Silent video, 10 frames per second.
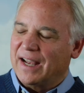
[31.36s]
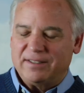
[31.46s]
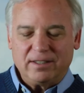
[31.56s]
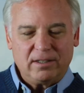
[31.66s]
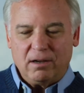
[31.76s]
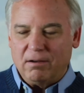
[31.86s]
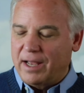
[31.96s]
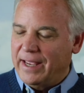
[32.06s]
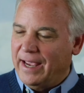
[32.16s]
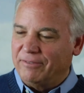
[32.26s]
I said, "No,
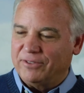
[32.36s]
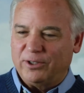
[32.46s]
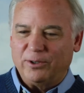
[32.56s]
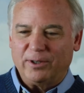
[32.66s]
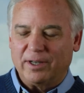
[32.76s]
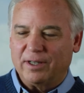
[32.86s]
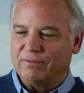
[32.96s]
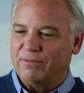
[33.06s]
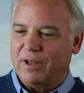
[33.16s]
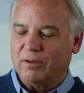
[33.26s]
I have to do it. I'm going to
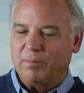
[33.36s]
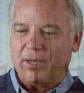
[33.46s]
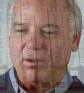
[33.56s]
follow my